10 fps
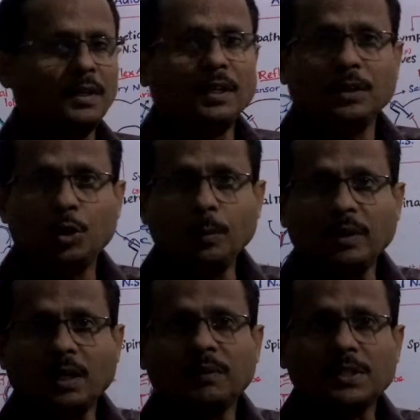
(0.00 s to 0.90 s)
Human
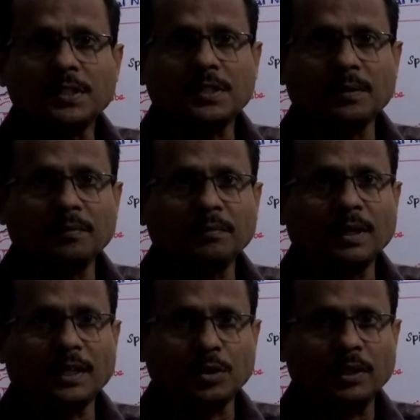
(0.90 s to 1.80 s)
nervous system,
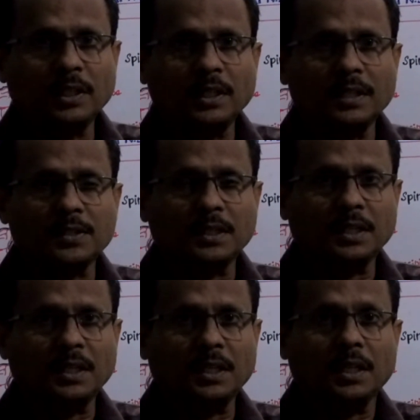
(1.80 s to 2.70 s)
actually
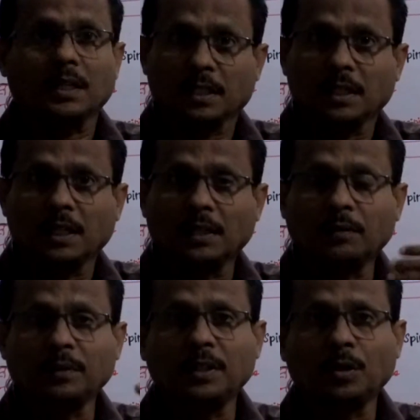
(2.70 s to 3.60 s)
yesterday in the other
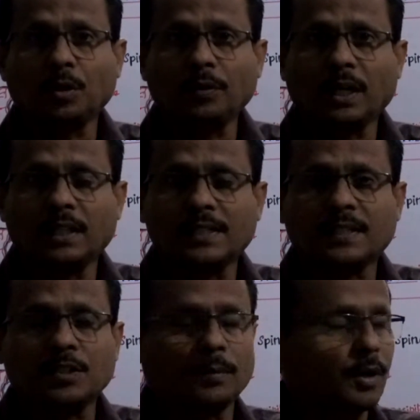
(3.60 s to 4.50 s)
video we had
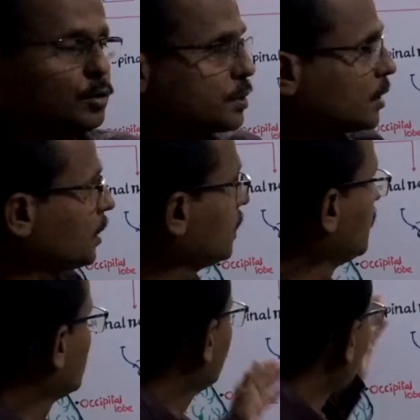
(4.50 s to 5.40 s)
discussed about
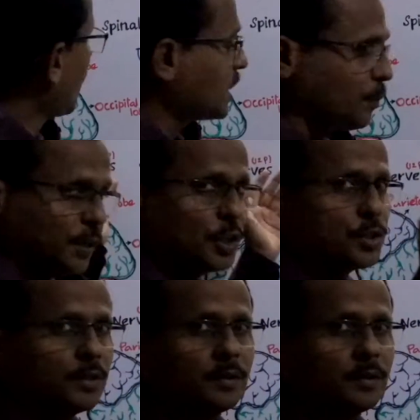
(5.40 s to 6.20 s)
the classification.